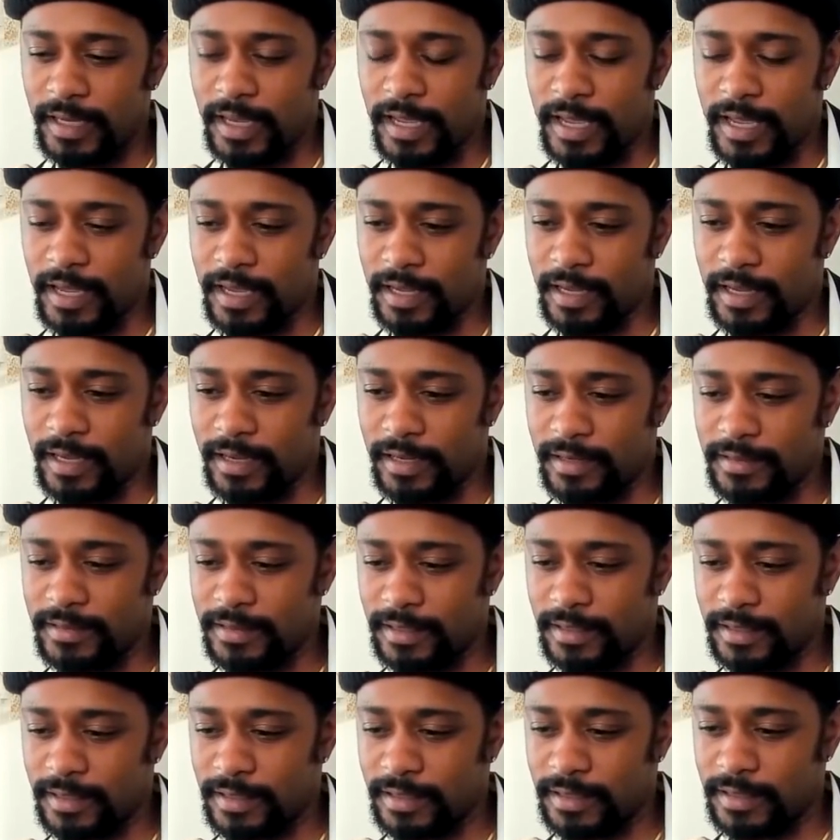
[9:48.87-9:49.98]
And
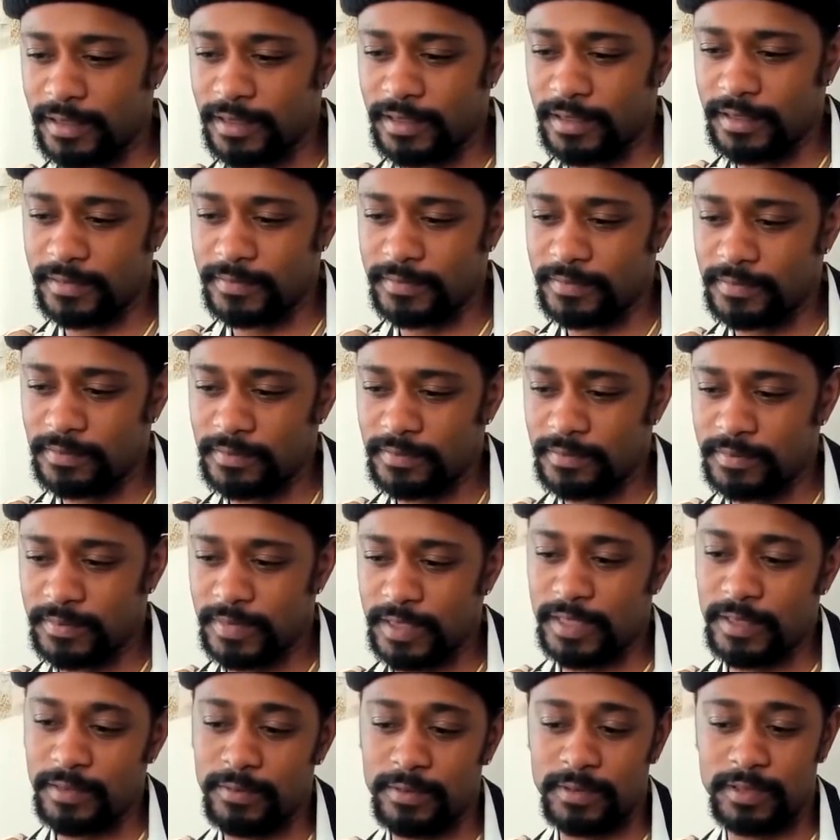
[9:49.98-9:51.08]

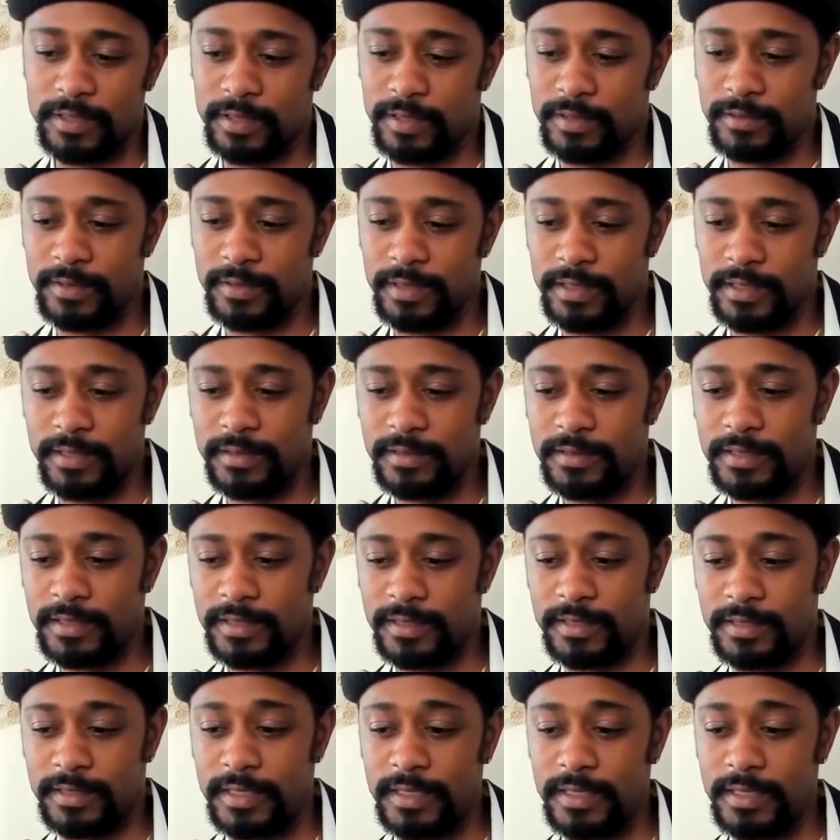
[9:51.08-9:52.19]
he was already
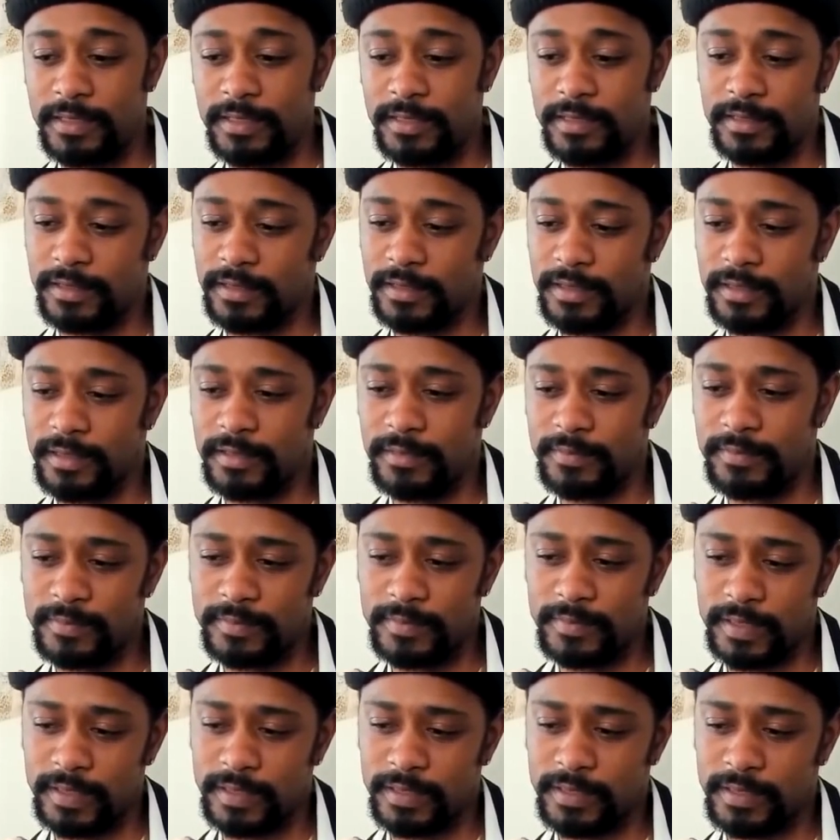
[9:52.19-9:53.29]
deceased
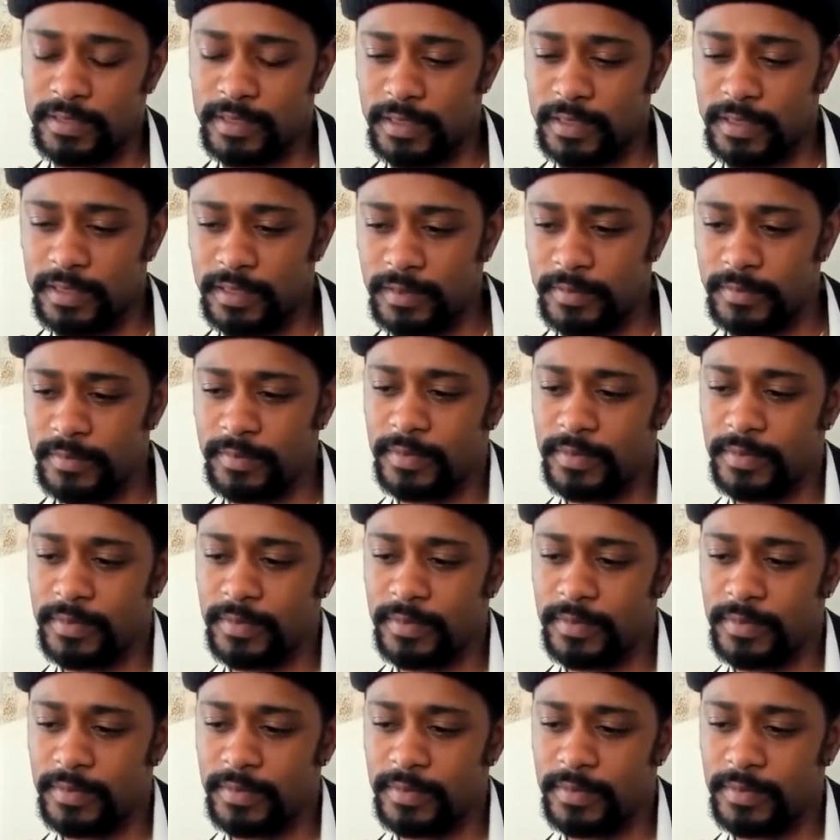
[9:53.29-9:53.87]
by the time